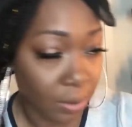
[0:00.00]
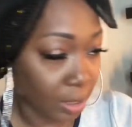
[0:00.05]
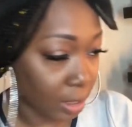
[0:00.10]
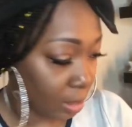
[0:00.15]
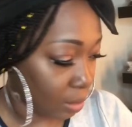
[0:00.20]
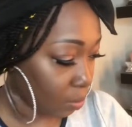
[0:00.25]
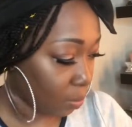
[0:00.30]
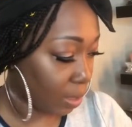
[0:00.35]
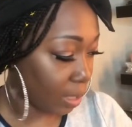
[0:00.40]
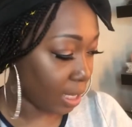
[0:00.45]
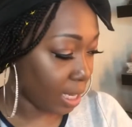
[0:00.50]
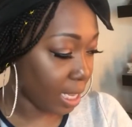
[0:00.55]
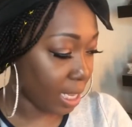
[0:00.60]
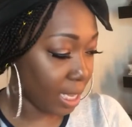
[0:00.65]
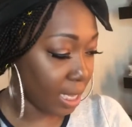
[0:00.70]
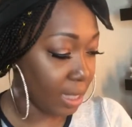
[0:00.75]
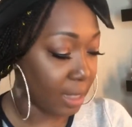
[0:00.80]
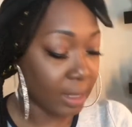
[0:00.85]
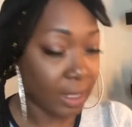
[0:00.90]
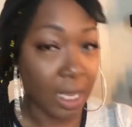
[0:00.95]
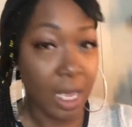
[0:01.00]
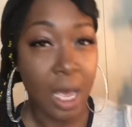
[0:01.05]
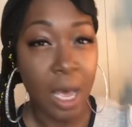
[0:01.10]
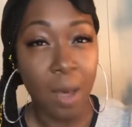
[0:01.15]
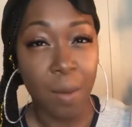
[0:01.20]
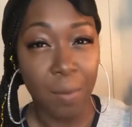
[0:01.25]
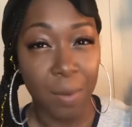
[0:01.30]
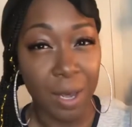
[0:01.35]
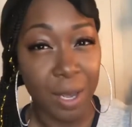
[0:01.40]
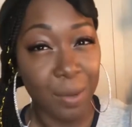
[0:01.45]
this one is.
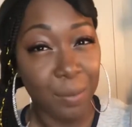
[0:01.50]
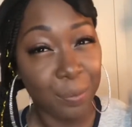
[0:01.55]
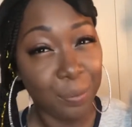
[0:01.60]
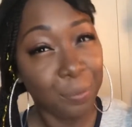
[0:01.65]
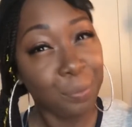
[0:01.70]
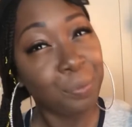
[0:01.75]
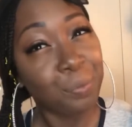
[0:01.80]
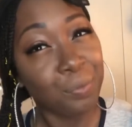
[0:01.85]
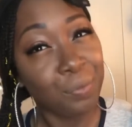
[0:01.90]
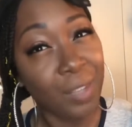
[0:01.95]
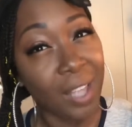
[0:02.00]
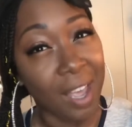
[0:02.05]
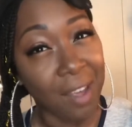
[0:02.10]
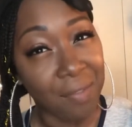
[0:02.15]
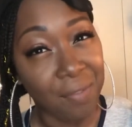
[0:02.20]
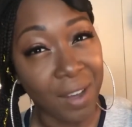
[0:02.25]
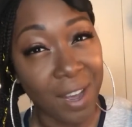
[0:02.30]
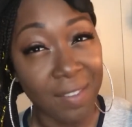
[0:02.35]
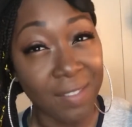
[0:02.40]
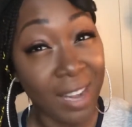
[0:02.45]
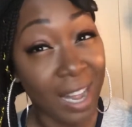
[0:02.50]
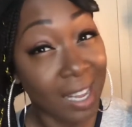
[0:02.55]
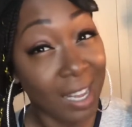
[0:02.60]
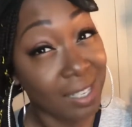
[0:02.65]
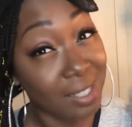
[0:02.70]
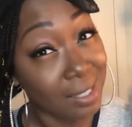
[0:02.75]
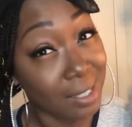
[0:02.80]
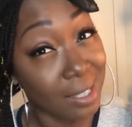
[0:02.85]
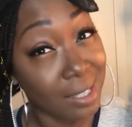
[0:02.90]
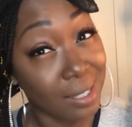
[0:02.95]
But at $5,
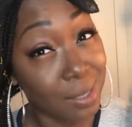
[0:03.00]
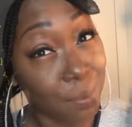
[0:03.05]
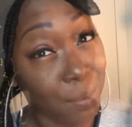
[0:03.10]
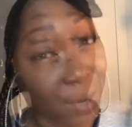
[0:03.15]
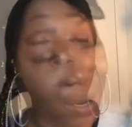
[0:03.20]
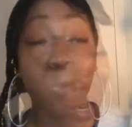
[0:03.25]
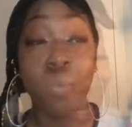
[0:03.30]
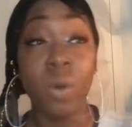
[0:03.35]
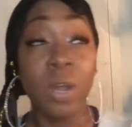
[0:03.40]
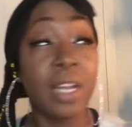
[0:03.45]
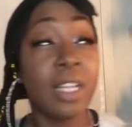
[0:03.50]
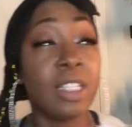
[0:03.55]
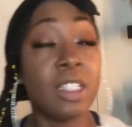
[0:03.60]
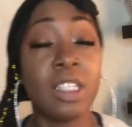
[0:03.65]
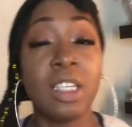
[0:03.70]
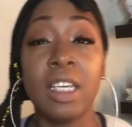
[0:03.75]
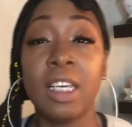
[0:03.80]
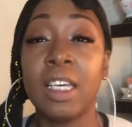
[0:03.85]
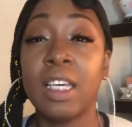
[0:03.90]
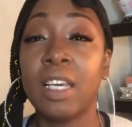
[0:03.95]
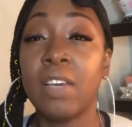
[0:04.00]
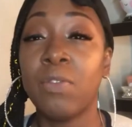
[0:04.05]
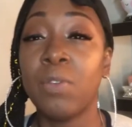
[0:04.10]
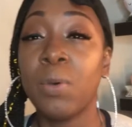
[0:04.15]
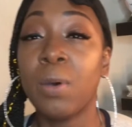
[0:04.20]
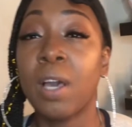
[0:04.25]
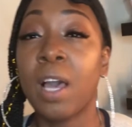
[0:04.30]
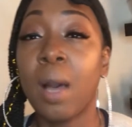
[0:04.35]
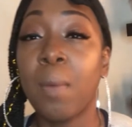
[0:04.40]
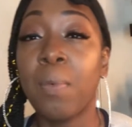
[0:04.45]
it's a bargain. I wanted to give you
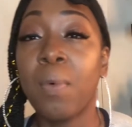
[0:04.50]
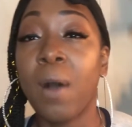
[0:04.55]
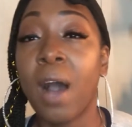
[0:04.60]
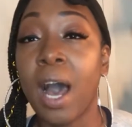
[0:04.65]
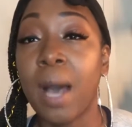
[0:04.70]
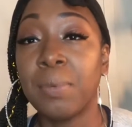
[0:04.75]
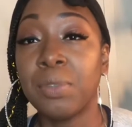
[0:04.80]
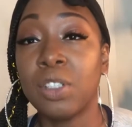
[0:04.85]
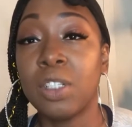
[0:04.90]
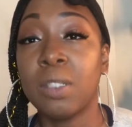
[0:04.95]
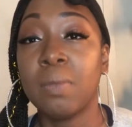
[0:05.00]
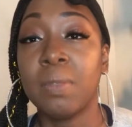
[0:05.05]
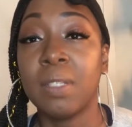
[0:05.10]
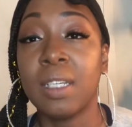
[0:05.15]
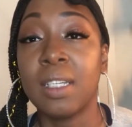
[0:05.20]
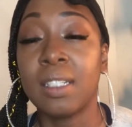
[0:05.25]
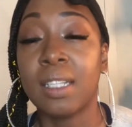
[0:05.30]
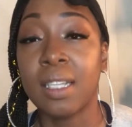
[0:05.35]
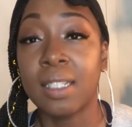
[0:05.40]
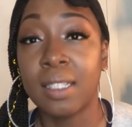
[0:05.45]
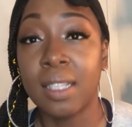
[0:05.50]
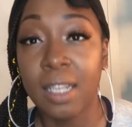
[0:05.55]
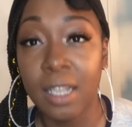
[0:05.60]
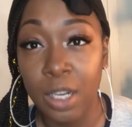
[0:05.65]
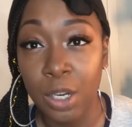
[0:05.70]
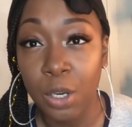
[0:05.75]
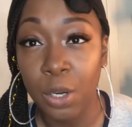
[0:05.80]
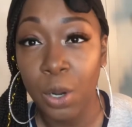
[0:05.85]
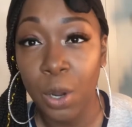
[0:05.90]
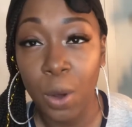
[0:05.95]
a couple options because I
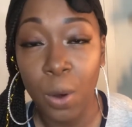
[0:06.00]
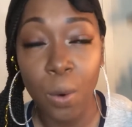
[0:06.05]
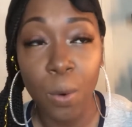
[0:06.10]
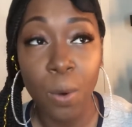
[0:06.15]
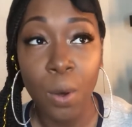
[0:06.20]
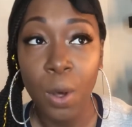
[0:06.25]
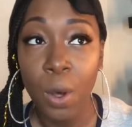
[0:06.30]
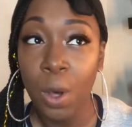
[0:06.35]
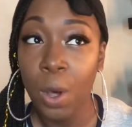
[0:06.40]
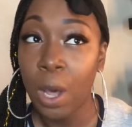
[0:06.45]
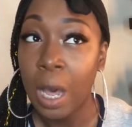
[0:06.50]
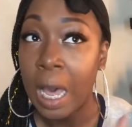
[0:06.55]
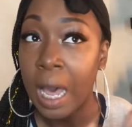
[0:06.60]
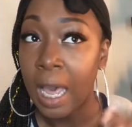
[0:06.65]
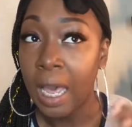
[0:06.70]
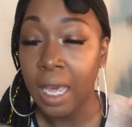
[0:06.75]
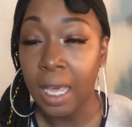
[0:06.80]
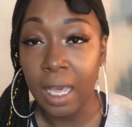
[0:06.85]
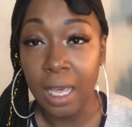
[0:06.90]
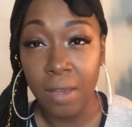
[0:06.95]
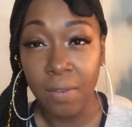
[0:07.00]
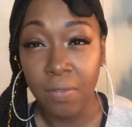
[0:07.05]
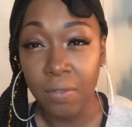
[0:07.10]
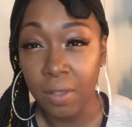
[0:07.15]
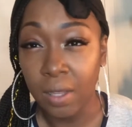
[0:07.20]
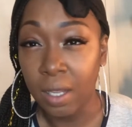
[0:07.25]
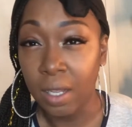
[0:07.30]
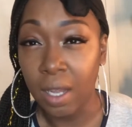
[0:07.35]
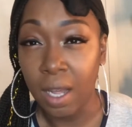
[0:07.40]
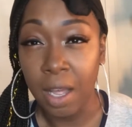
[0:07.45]
didn't know if
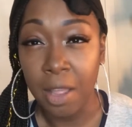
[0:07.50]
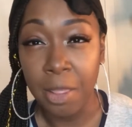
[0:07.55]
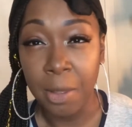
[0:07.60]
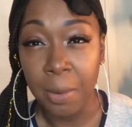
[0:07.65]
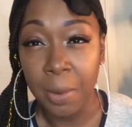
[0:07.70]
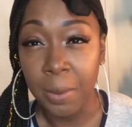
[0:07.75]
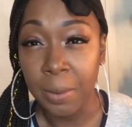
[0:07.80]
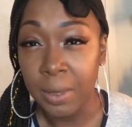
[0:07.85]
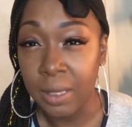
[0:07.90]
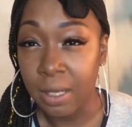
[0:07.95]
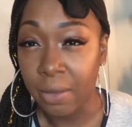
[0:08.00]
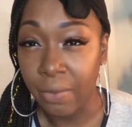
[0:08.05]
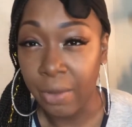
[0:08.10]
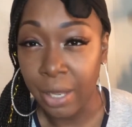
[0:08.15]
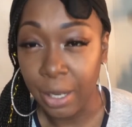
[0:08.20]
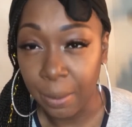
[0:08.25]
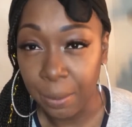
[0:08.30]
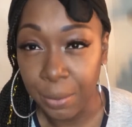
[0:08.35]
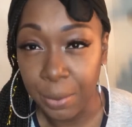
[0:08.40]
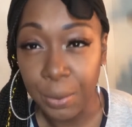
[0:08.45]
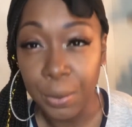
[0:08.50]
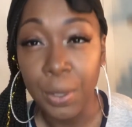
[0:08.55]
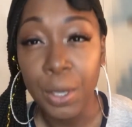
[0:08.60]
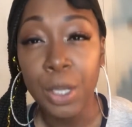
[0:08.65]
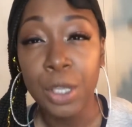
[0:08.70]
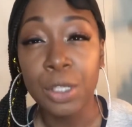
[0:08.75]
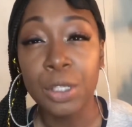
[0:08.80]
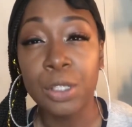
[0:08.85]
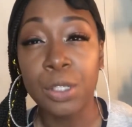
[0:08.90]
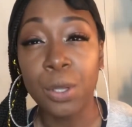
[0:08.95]
the other one was available.
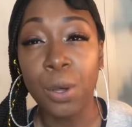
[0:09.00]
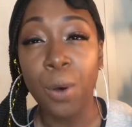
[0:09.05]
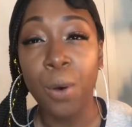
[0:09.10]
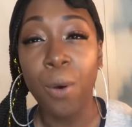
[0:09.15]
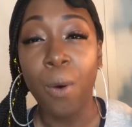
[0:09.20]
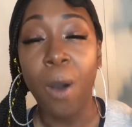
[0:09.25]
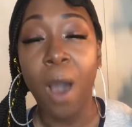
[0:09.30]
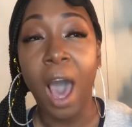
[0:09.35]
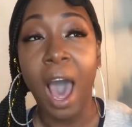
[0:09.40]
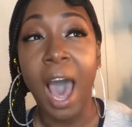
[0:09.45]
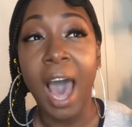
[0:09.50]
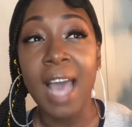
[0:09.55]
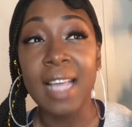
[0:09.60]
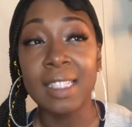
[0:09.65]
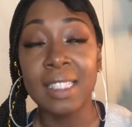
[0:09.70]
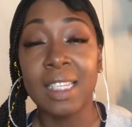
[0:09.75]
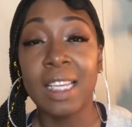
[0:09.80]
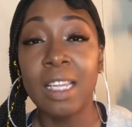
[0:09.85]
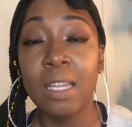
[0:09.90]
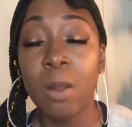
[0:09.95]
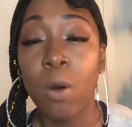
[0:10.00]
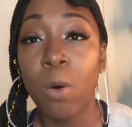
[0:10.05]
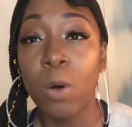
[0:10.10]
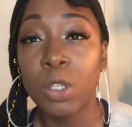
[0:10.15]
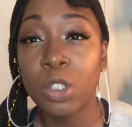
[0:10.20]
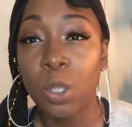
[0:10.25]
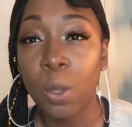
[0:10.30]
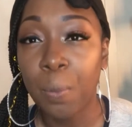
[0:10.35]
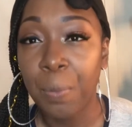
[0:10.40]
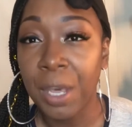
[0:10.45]
So I did
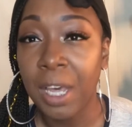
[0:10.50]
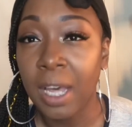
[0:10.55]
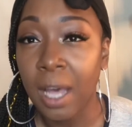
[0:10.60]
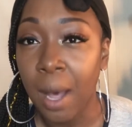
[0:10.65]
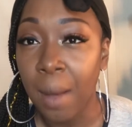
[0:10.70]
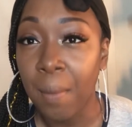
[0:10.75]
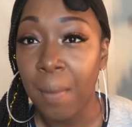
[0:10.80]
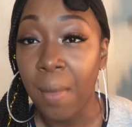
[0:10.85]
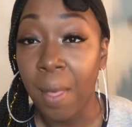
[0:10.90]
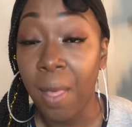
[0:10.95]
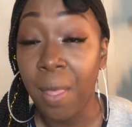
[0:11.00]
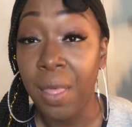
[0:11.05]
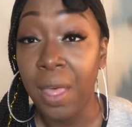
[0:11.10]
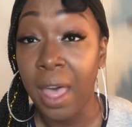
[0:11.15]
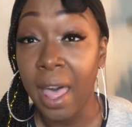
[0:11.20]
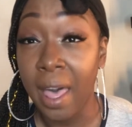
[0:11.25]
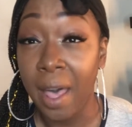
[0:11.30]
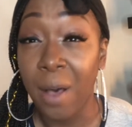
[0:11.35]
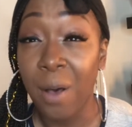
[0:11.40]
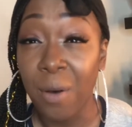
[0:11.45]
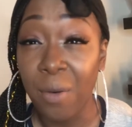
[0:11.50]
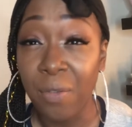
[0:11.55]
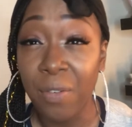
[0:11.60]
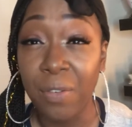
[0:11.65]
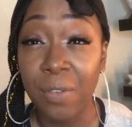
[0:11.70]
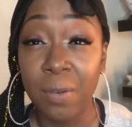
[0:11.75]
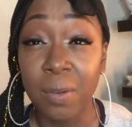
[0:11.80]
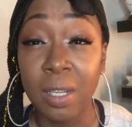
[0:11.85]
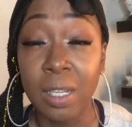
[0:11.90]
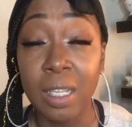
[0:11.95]
also pick up the e.l.f.
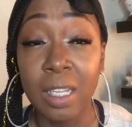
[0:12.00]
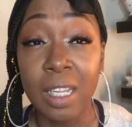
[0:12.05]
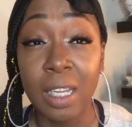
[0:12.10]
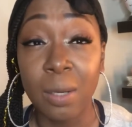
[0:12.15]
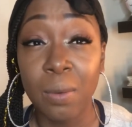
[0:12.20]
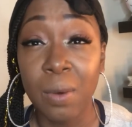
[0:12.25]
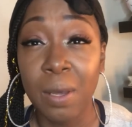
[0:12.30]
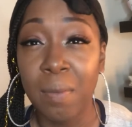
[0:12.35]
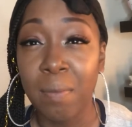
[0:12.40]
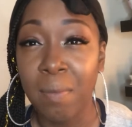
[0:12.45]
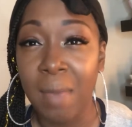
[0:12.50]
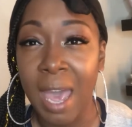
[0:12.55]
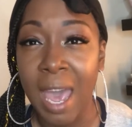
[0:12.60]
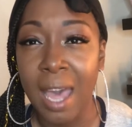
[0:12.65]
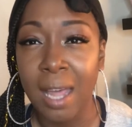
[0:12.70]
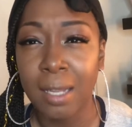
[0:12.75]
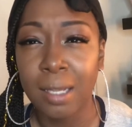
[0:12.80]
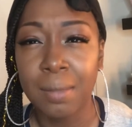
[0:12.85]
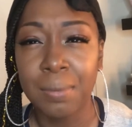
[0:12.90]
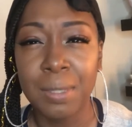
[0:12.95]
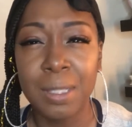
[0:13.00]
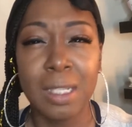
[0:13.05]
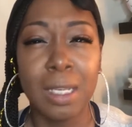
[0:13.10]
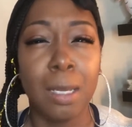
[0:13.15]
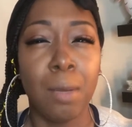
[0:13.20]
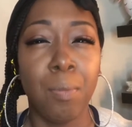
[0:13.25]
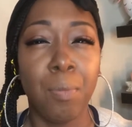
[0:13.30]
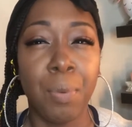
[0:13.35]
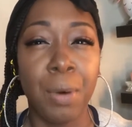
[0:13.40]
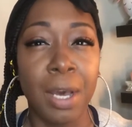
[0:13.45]
liquid matte
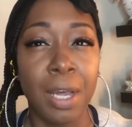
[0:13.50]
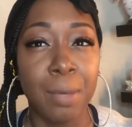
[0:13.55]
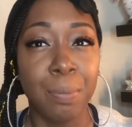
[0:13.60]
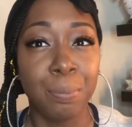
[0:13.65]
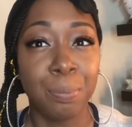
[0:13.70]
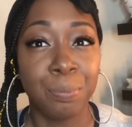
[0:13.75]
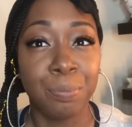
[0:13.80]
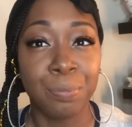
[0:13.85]
lipstick, but